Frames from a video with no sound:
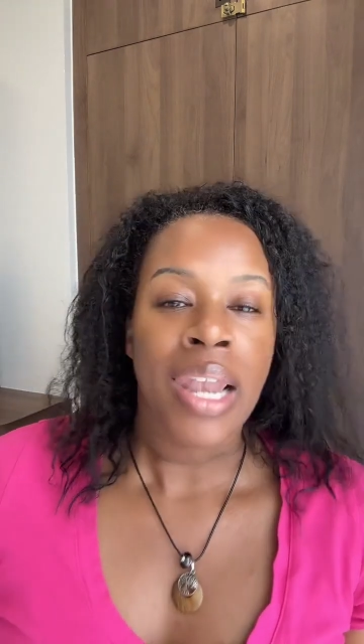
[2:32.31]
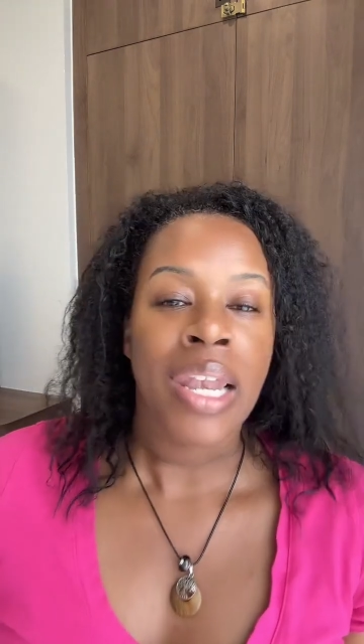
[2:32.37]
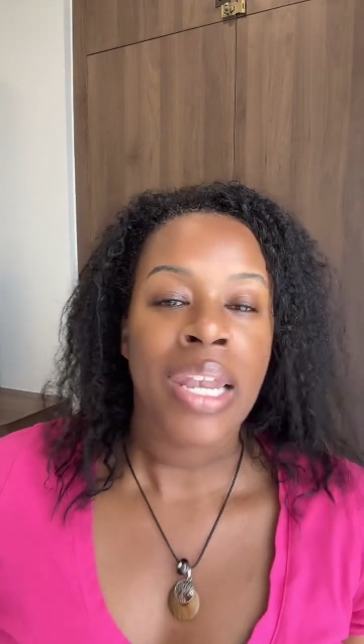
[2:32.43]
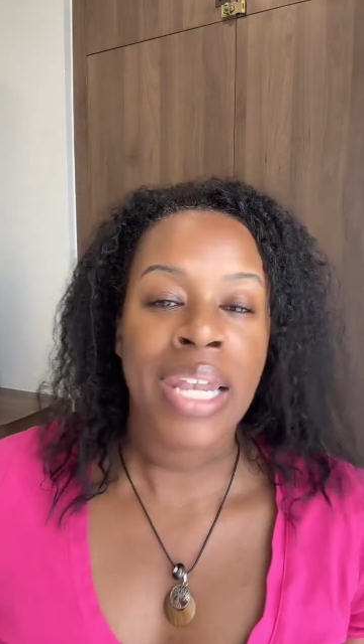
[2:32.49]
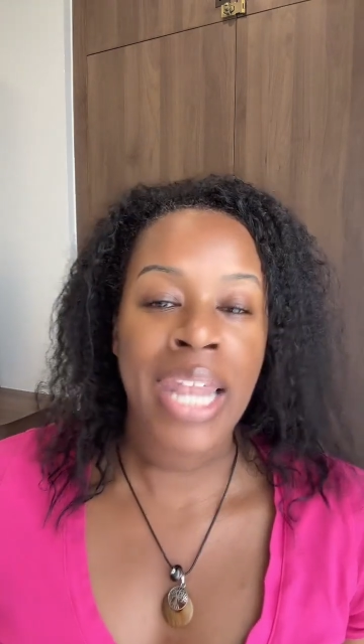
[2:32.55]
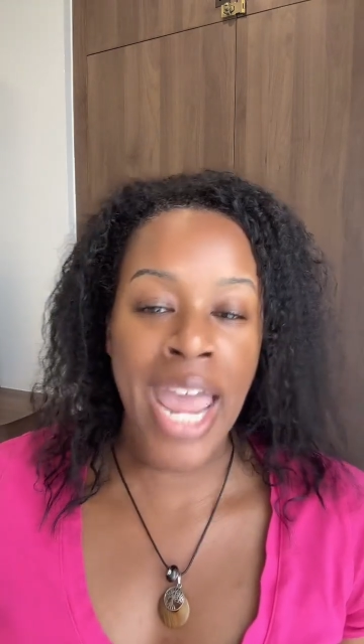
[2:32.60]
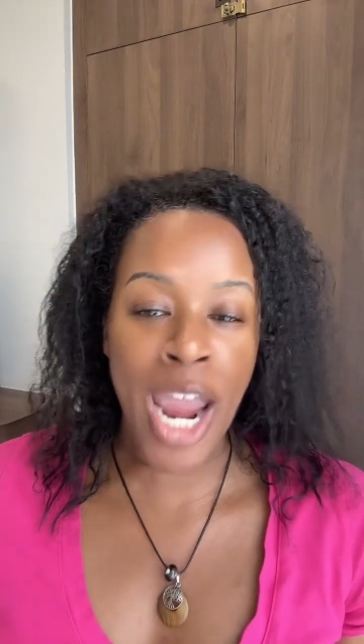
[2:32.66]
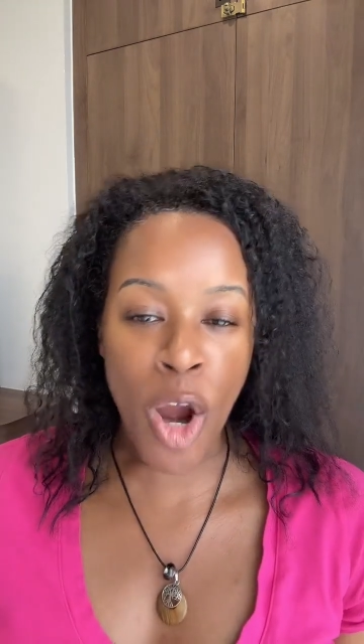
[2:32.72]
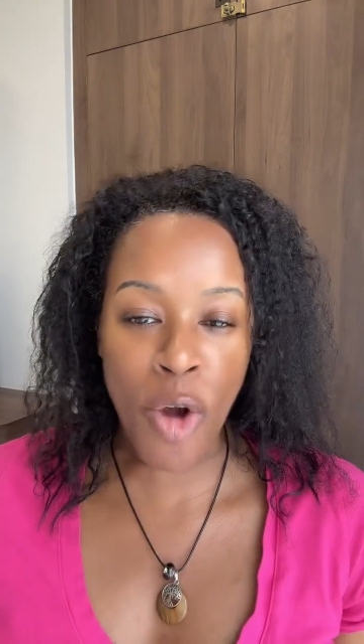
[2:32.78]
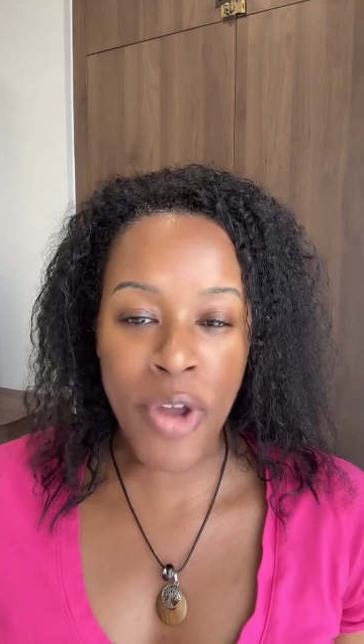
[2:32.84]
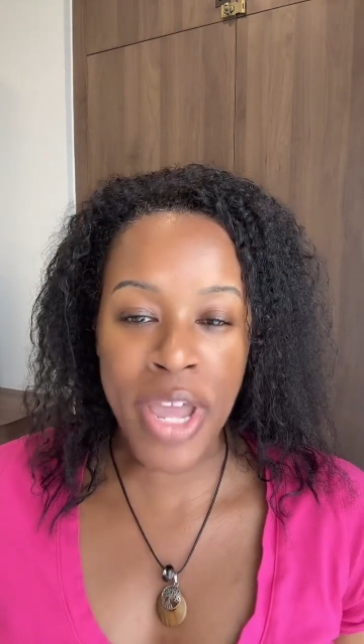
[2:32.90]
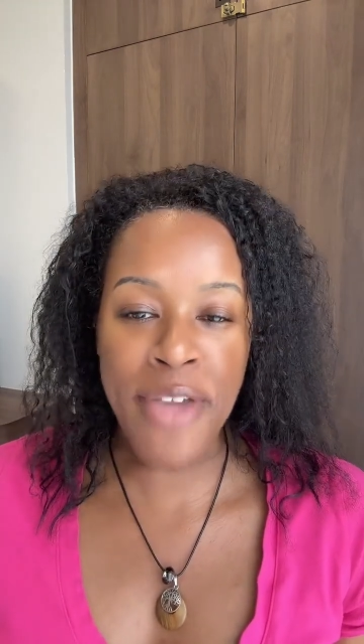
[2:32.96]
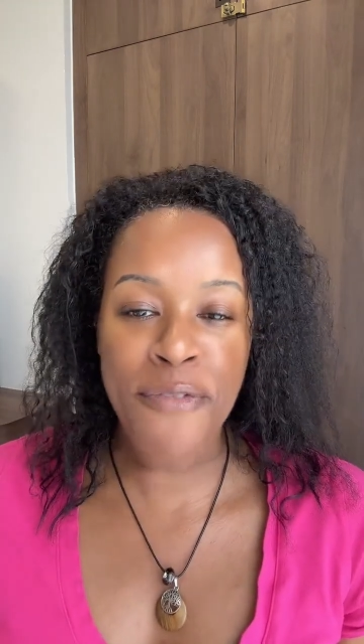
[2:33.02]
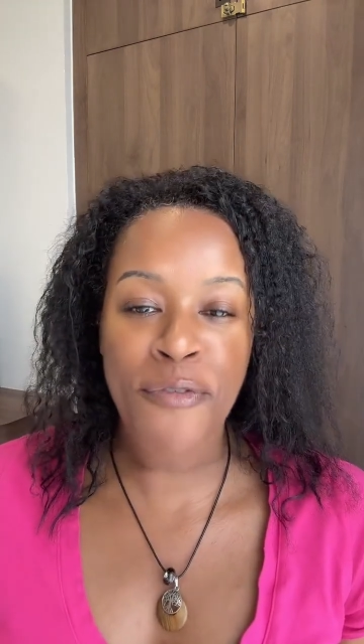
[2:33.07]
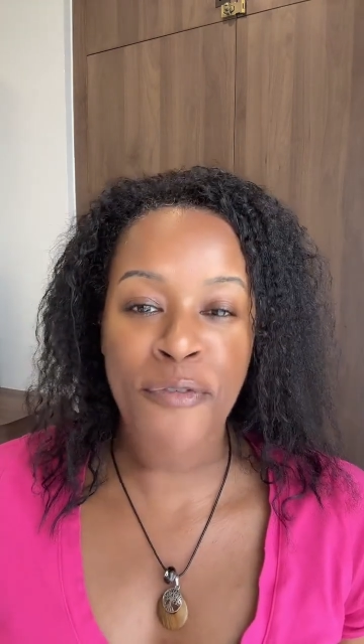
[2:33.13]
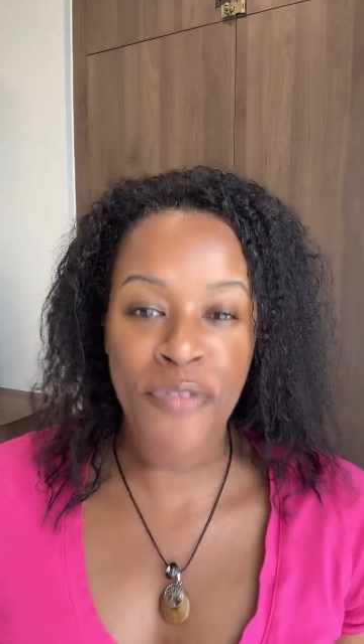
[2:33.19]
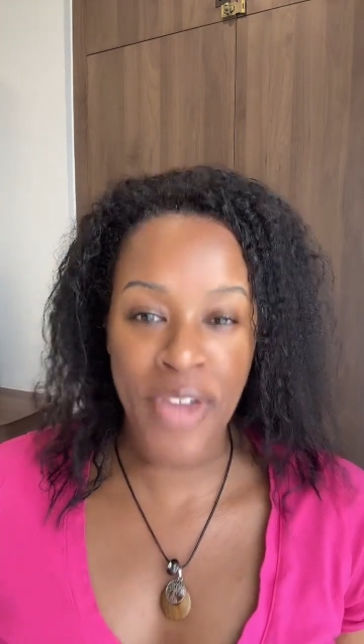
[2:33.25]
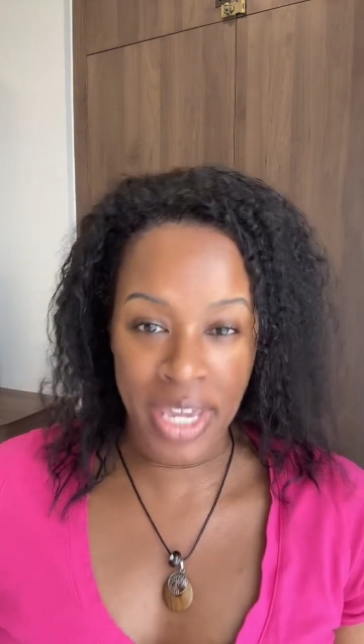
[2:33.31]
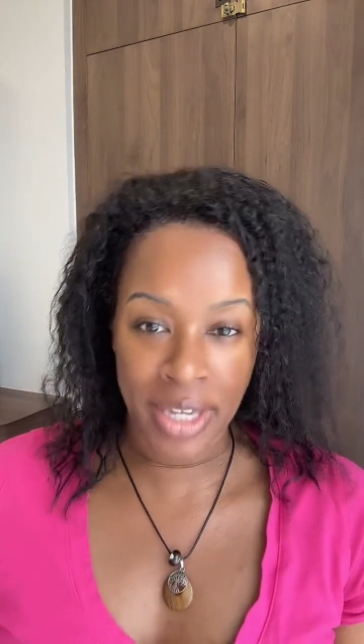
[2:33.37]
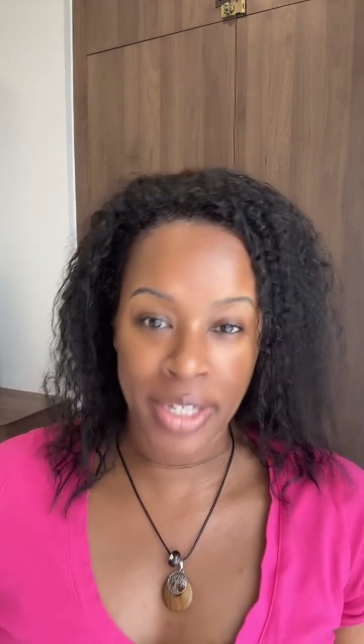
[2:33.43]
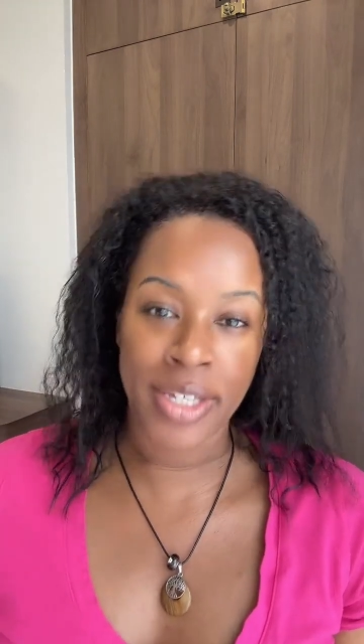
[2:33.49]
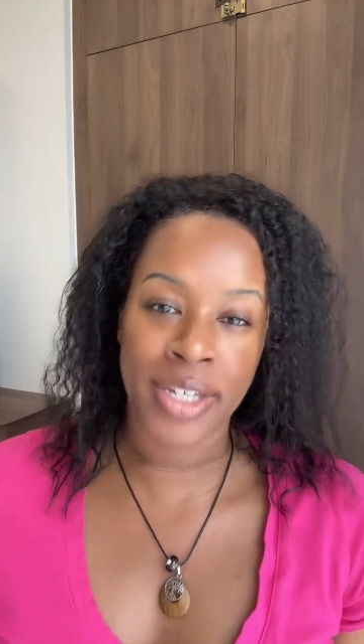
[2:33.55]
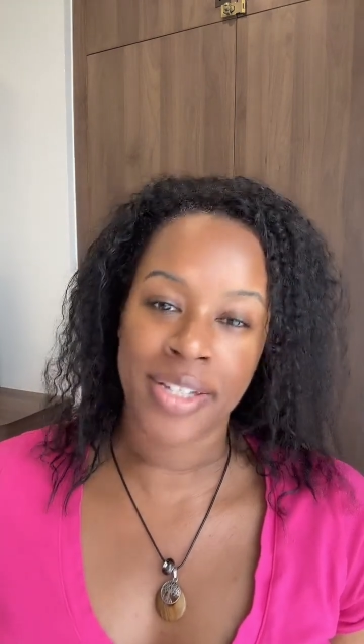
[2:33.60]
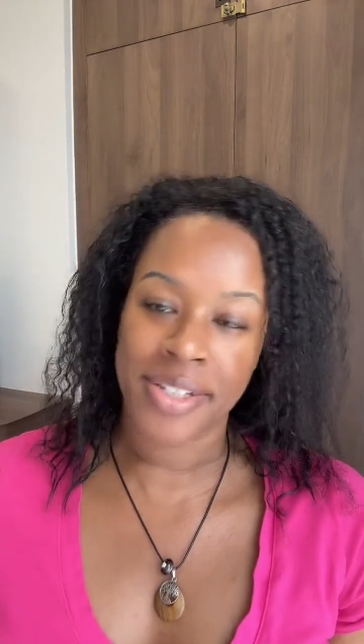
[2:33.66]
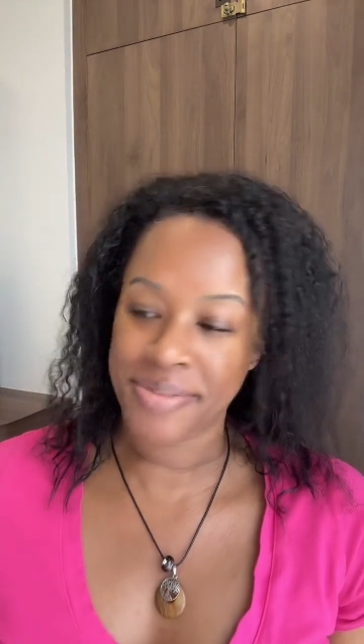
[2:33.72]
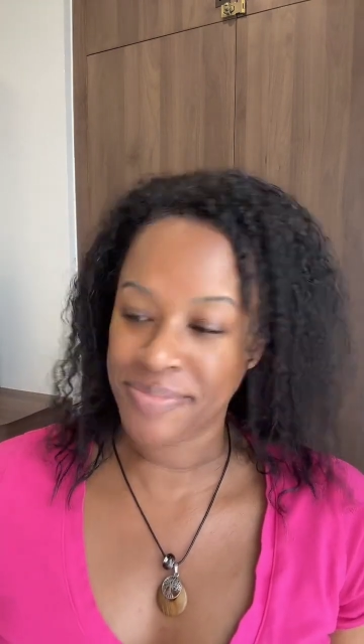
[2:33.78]
Larry
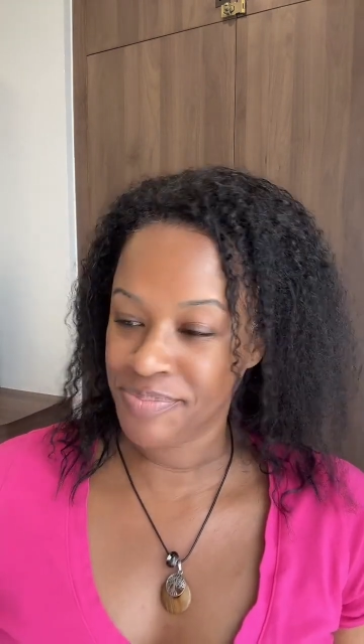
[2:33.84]
Fink.